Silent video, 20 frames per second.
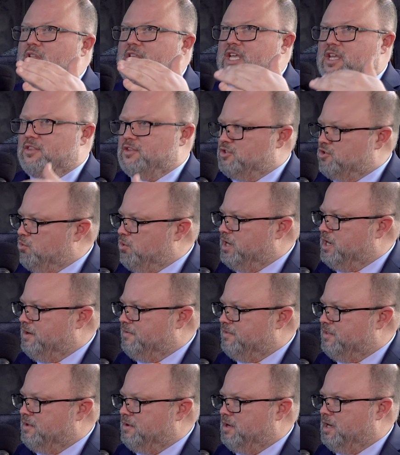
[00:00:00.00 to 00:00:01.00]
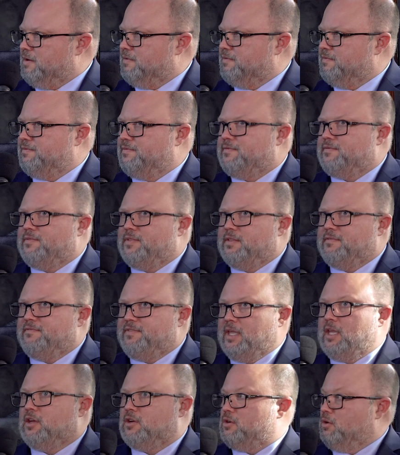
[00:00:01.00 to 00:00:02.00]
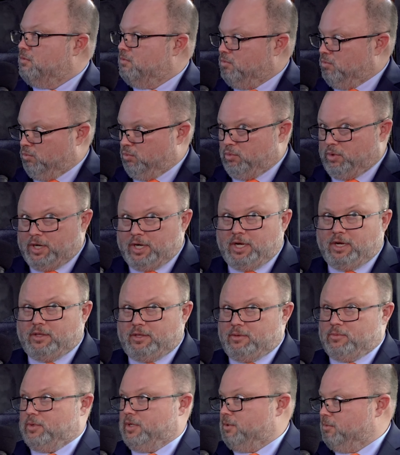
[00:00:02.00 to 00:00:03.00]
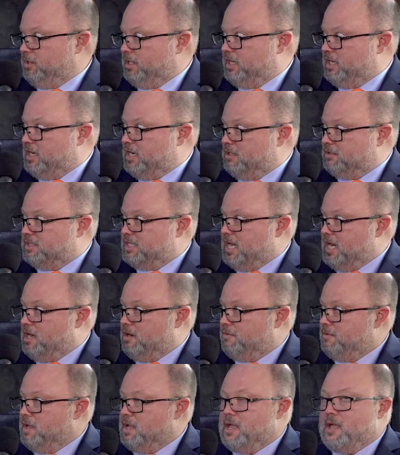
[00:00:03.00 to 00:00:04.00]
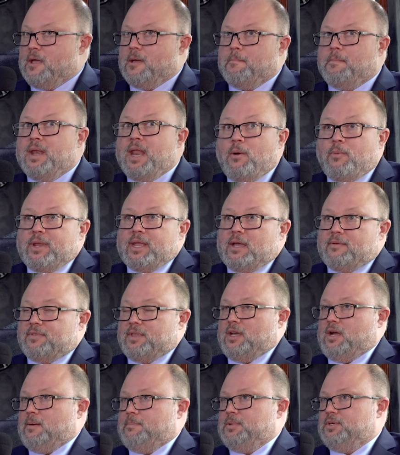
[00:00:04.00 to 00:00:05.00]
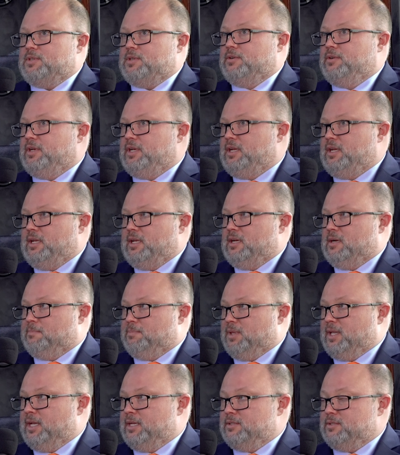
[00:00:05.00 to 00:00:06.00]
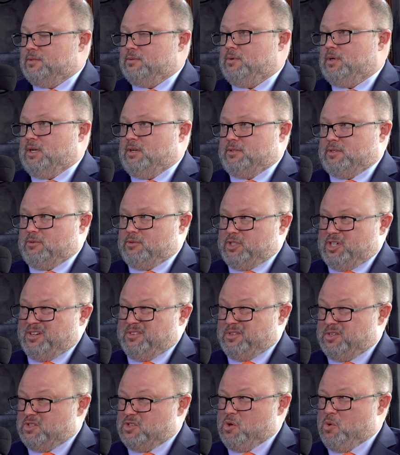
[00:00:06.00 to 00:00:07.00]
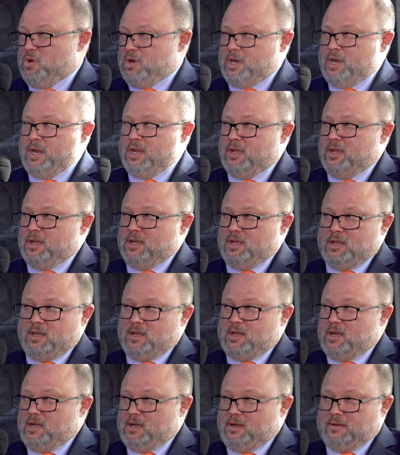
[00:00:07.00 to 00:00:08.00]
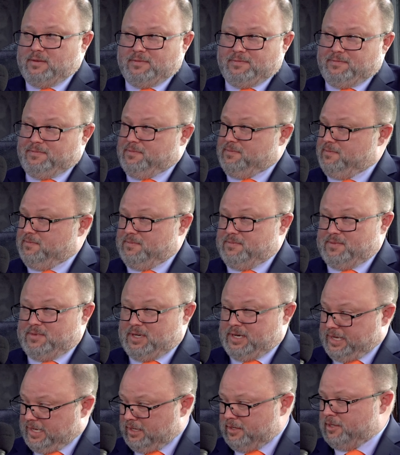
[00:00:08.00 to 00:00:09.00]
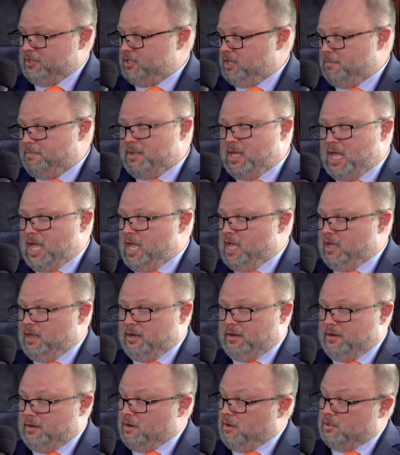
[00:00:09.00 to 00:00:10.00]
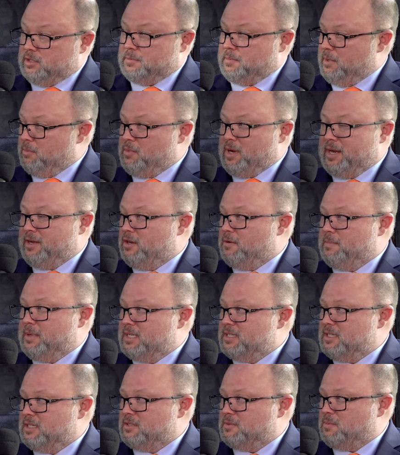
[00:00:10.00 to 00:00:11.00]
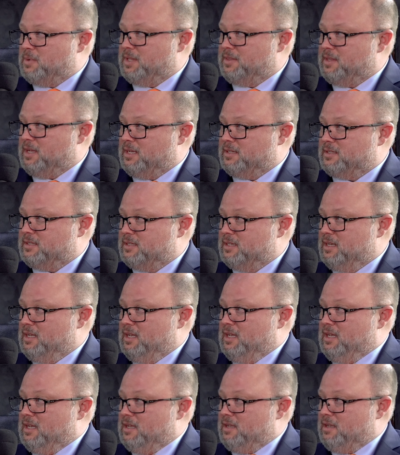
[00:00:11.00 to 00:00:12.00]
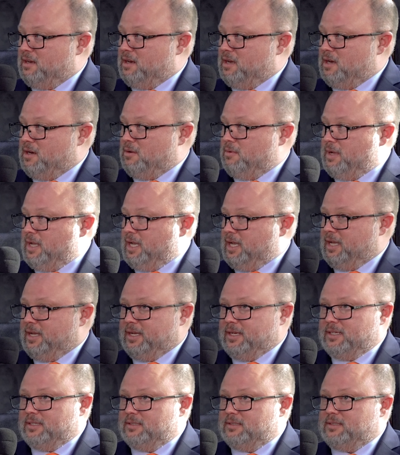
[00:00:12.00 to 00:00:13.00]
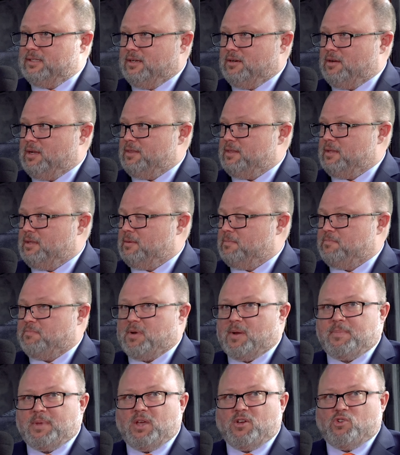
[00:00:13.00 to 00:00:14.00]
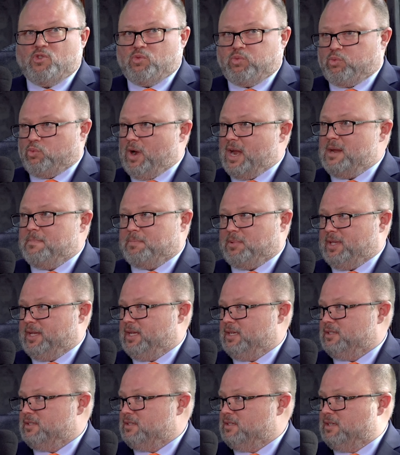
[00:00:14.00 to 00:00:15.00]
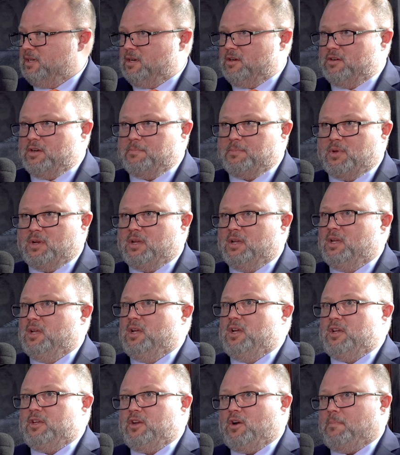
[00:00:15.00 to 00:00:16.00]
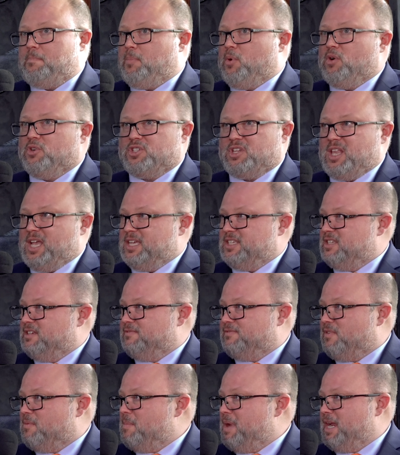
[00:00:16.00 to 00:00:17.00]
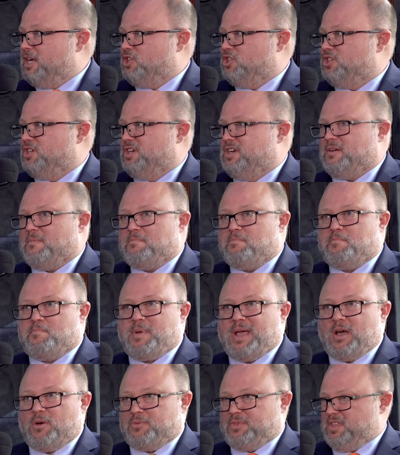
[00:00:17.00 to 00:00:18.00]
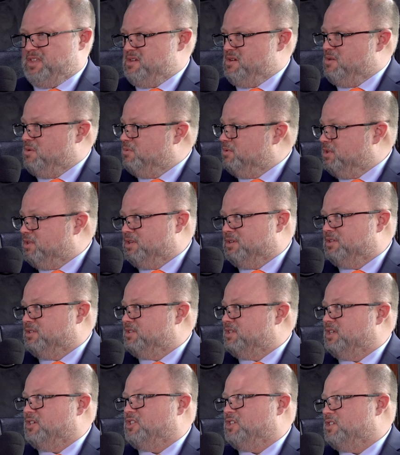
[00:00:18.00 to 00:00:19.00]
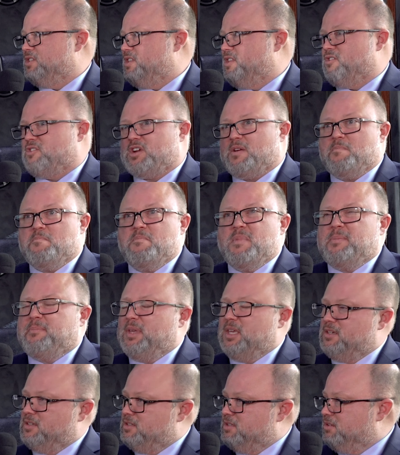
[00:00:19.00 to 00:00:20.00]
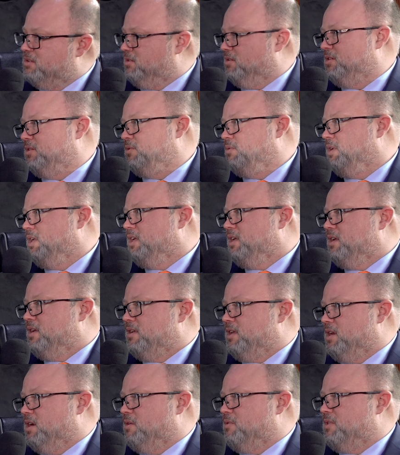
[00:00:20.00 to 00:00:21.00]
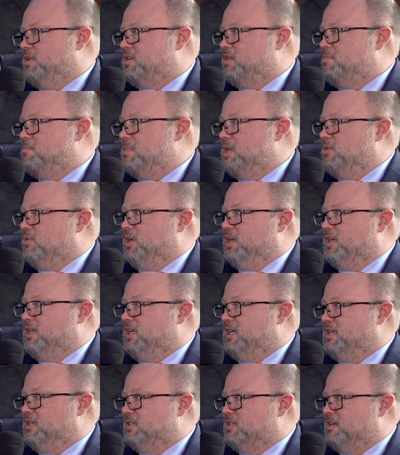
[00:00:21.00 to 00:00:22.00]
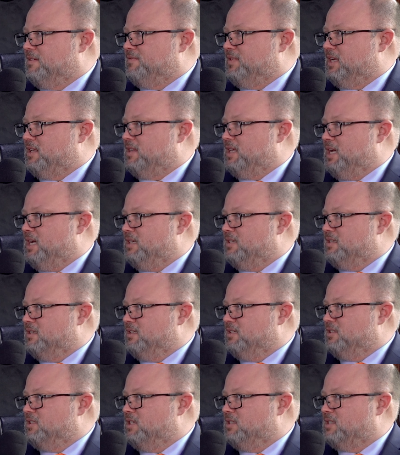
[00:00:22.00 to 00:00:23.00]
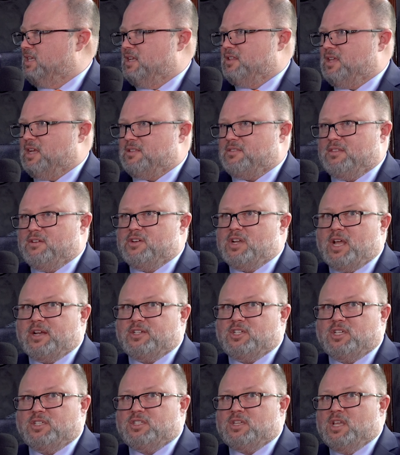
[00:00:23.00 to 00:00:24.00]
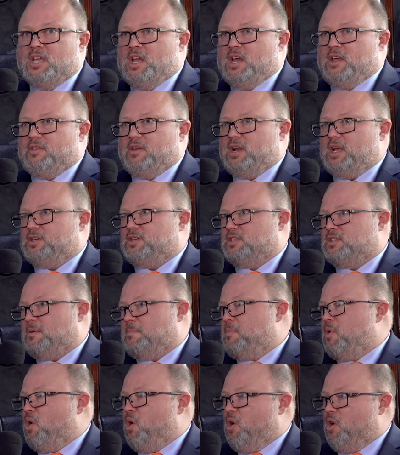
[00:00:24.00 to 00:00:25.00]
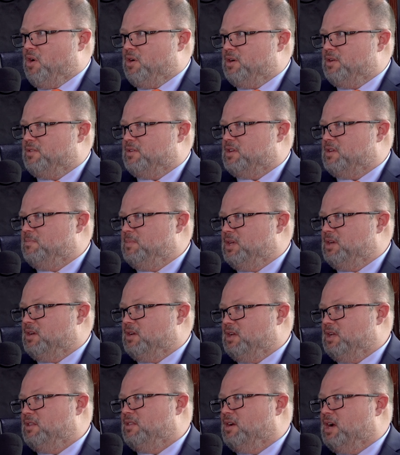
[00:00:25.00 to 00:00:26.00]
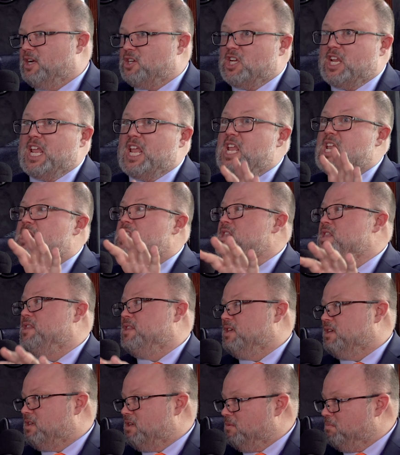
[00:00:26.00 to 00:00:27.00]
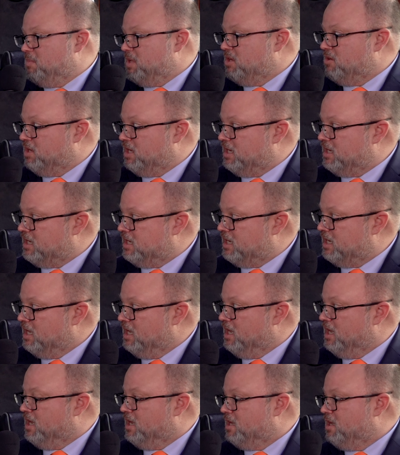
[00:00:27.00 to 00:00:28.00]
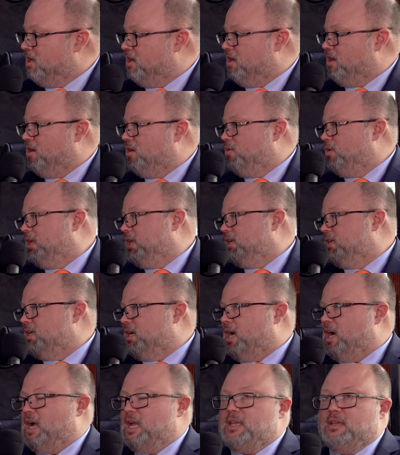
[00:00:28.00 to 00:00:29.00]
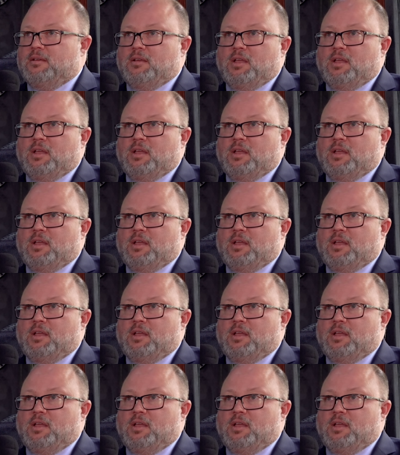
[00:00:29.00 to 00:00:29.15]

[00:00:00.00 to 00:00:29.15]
only getting the story of the of the vehicle really, really, really nailed down, but now we have the opportunity in a place to also share the story of our dealership Bingo. and ultimately why do business with us. Bingo. You know, and you know, I think it's probably a great place, to, you know, to put a, you know personalized information about the owners and just their commitment to you know the community and stuff like that. Yeah. And just say like they're not just they're not just a part of the community; they're actually in the community. Right. You know, and I